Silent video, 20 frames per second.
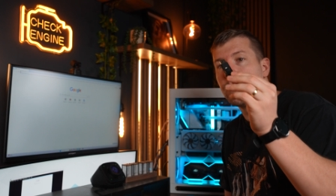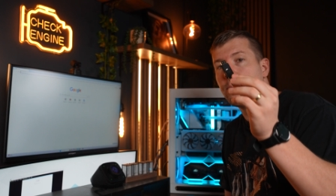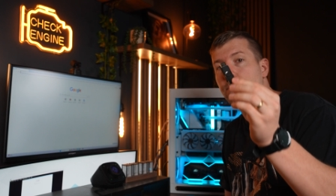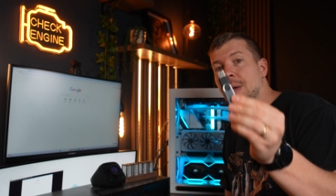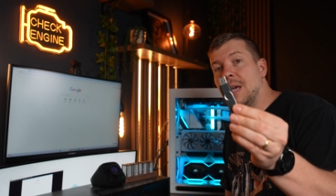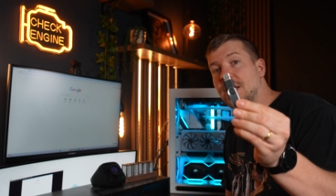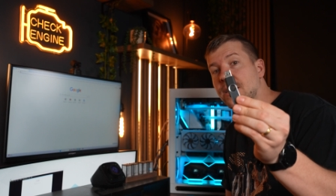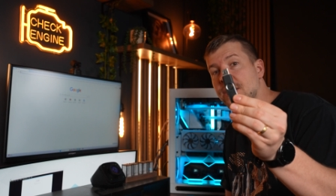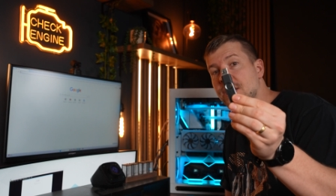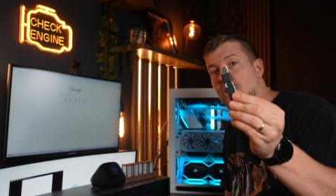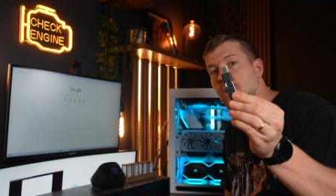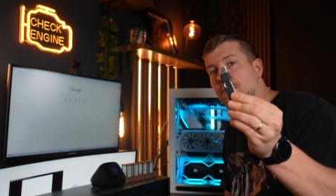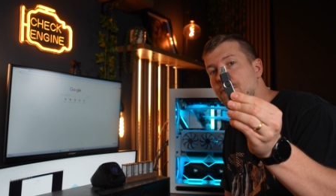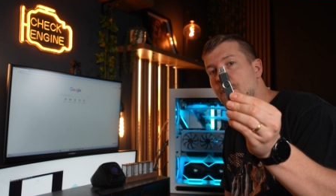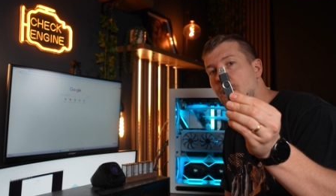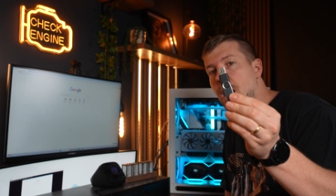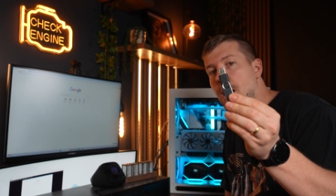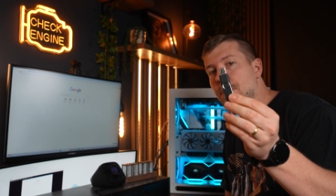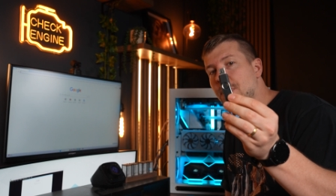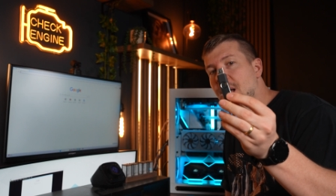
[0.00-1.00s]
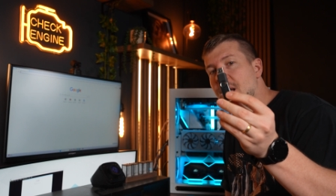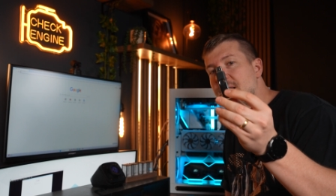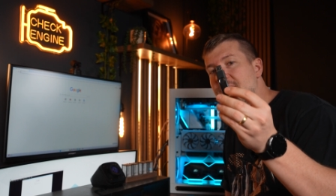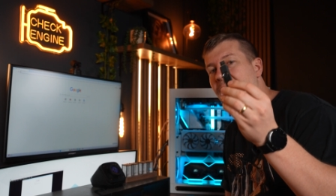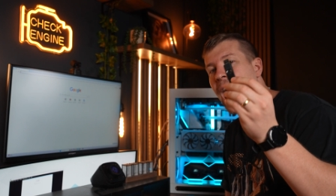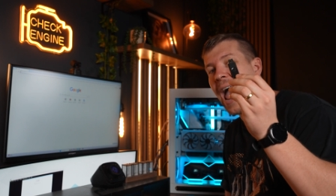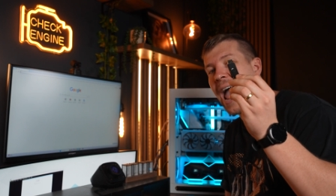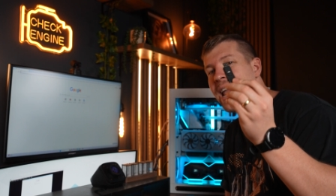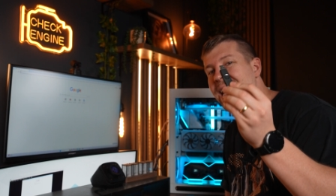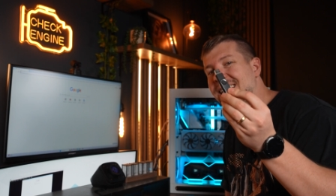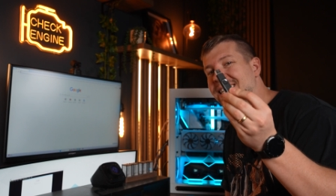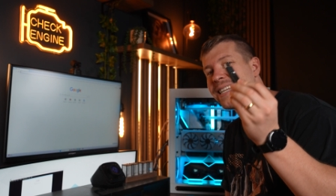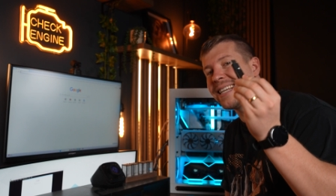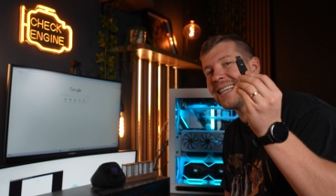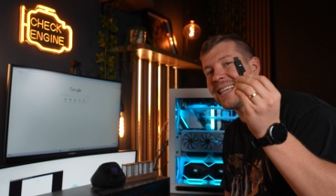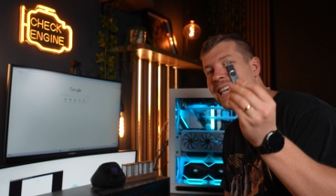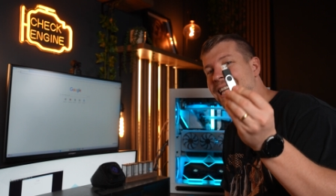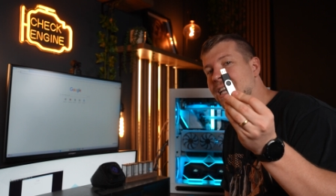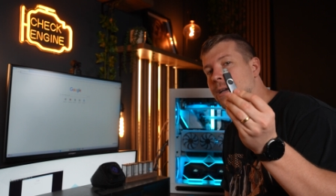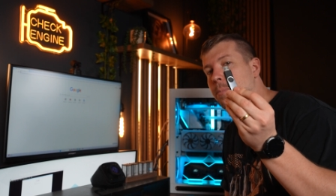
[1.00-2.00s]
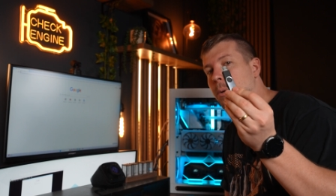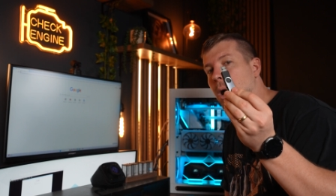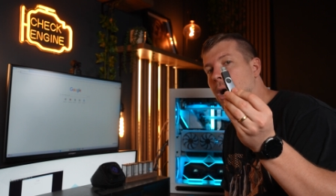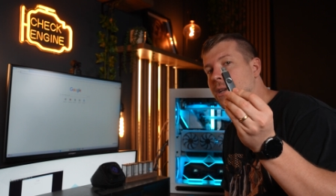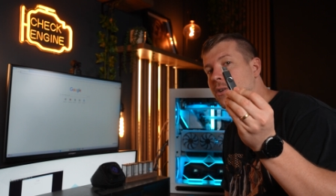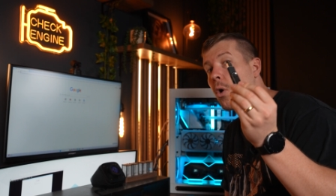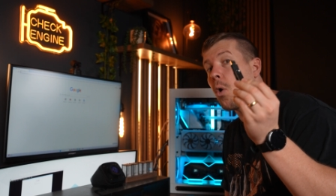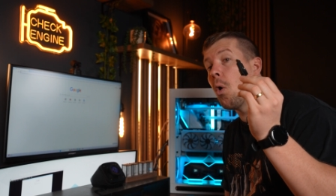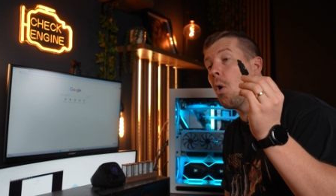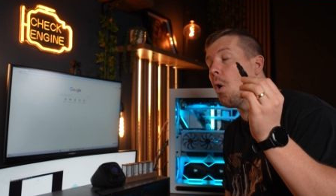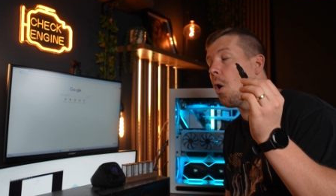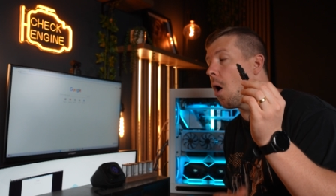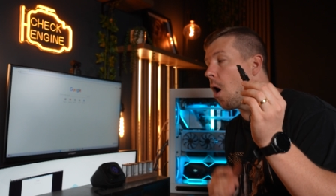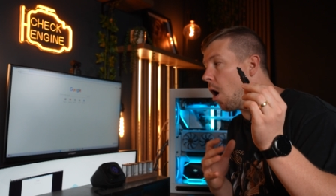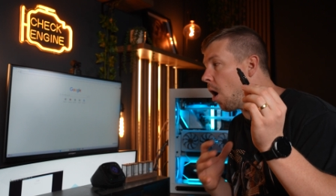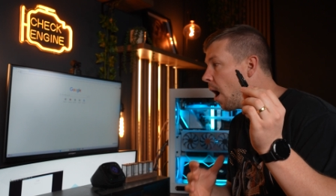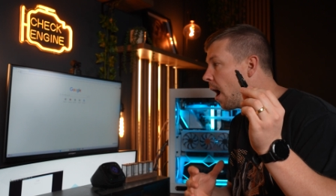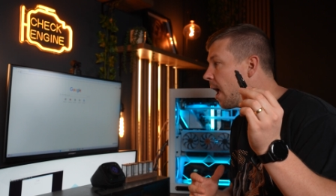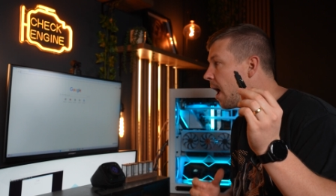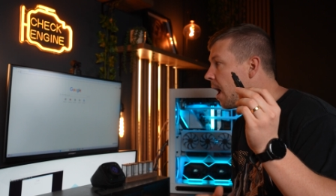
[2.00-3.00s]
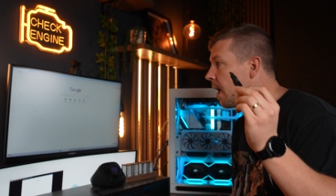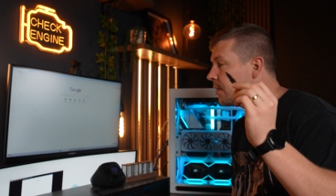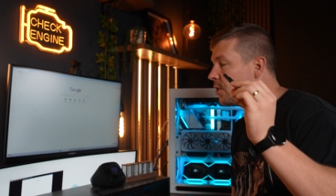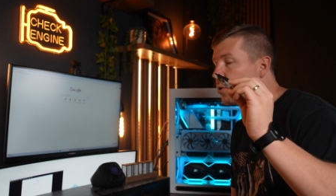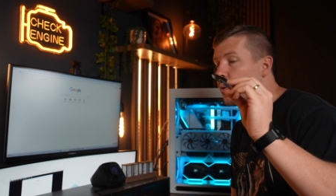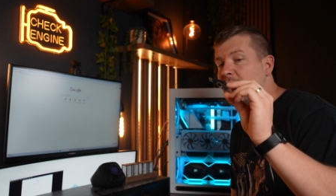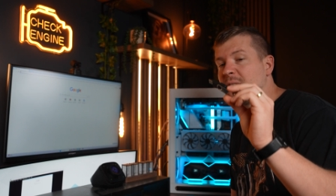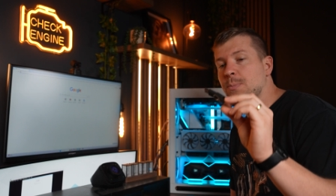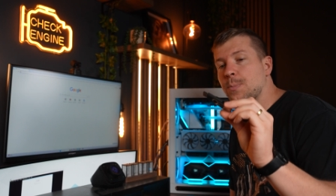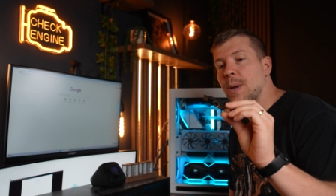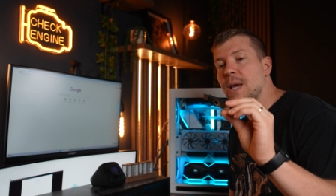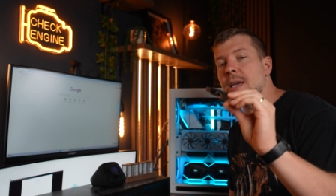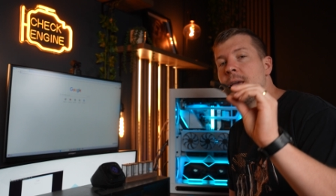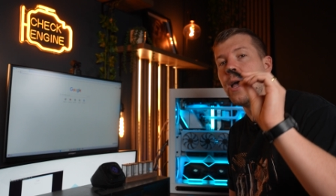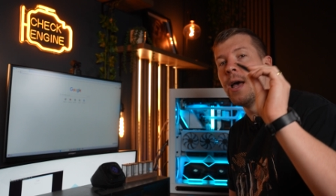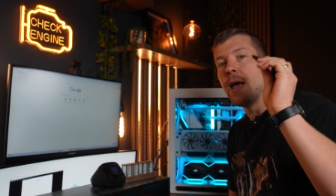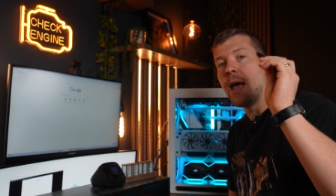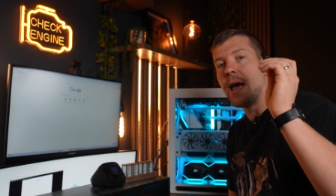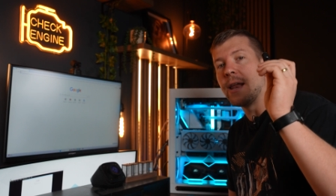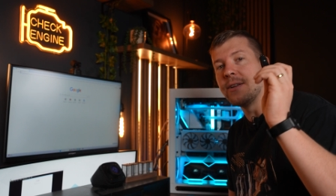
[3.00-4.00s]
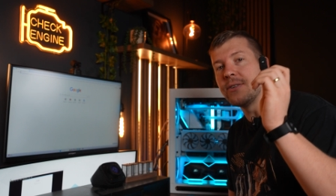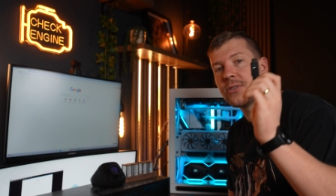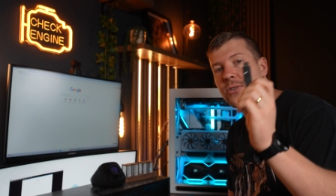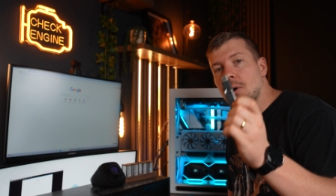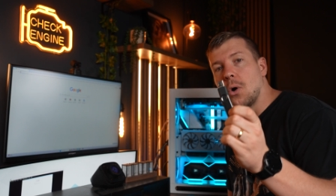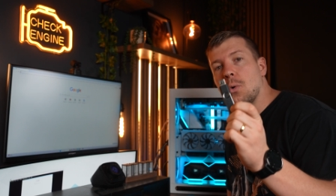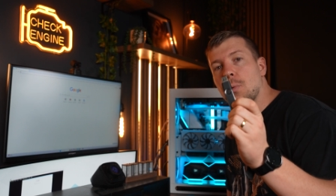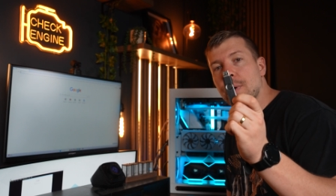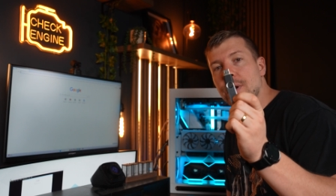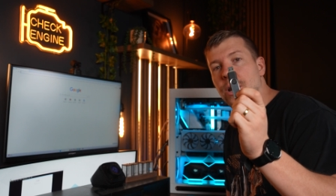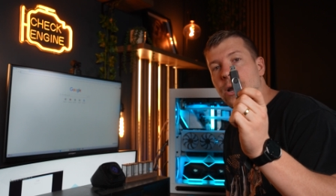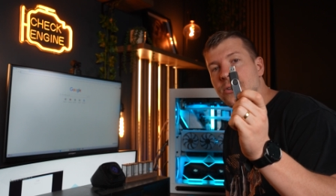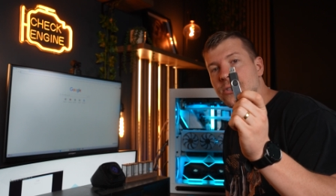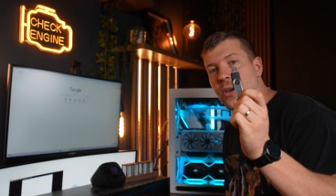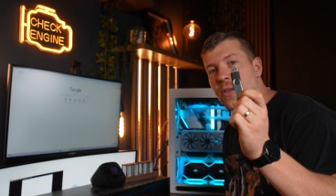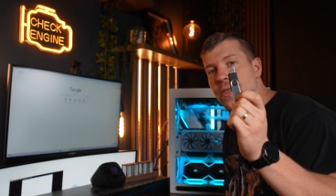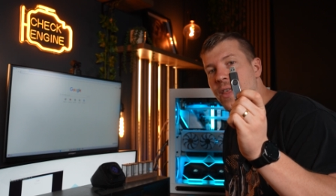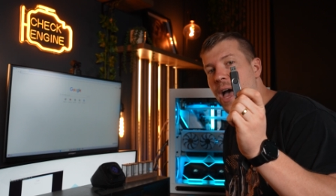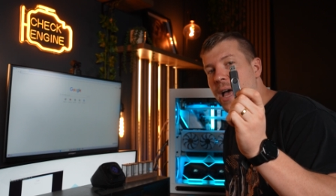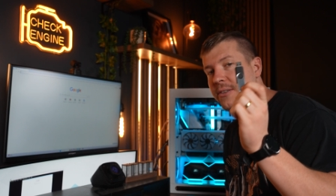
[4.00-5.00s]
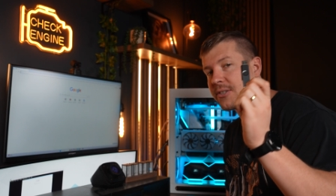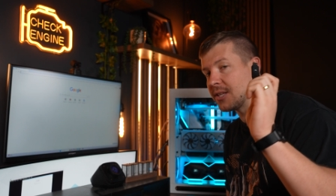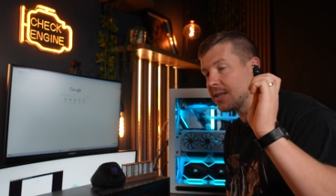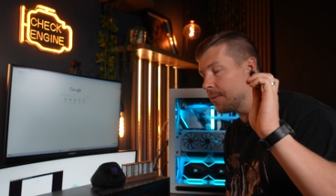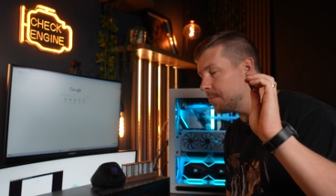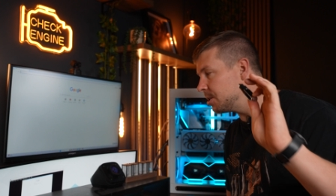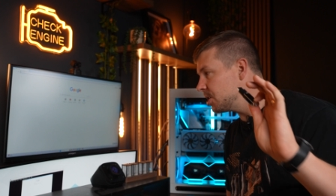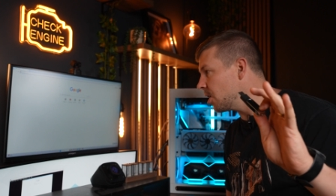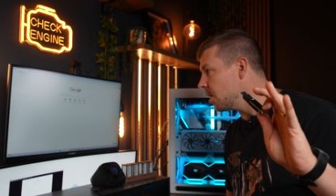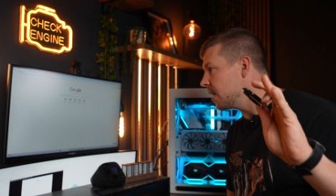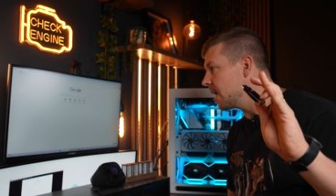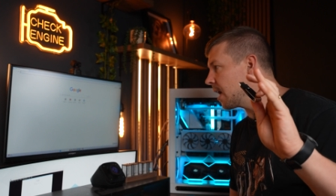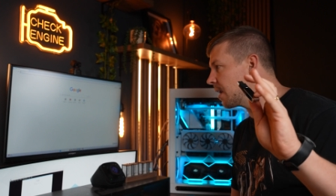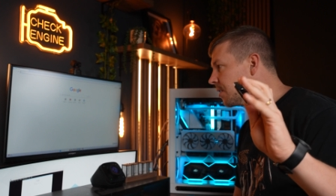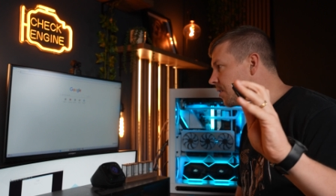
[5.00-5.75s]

Pick yourself up an eight gigabyte or higher U S B and install Windows on that. So let me show you how